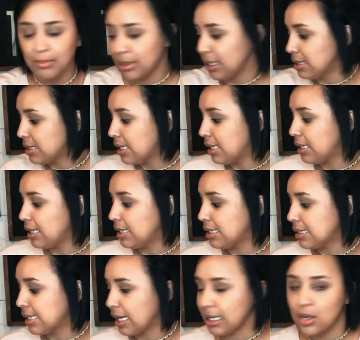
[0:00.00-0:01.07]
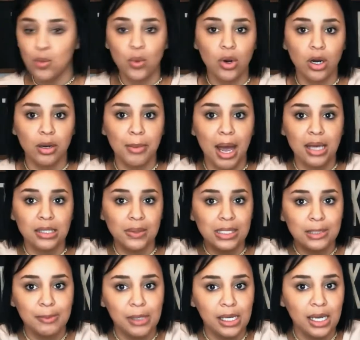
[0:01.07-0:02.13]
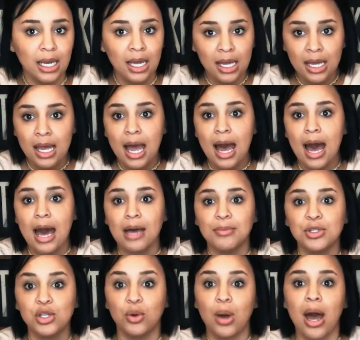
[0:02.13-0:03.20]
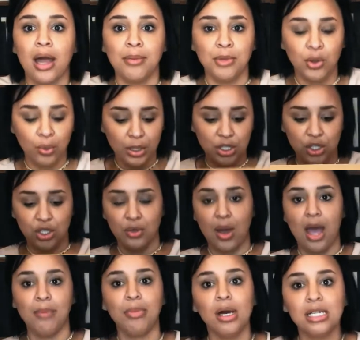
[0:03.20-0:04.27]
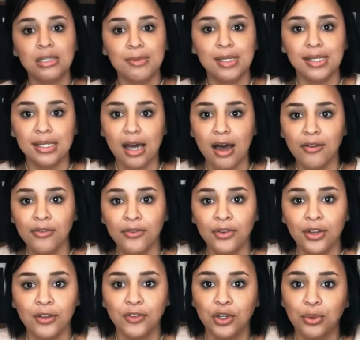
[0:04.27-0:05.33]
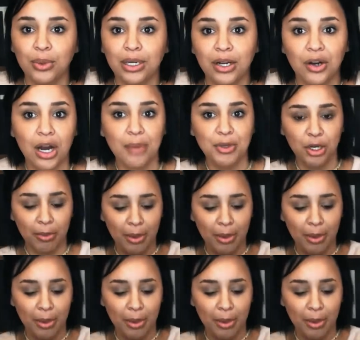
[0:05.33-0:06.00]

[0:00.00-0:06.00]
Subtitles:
plugged in. It is getting warm as we speak. So I'm going to unbox my stuff. If you want to grab your